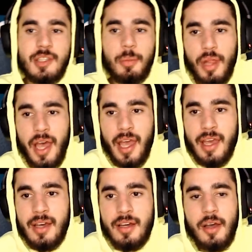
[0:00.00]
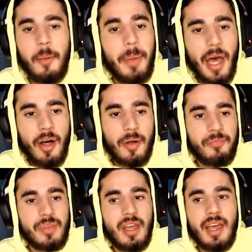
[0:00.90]
to play Belle,
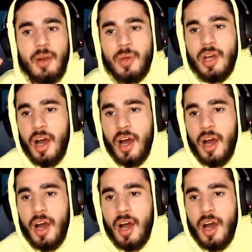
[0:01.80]
and we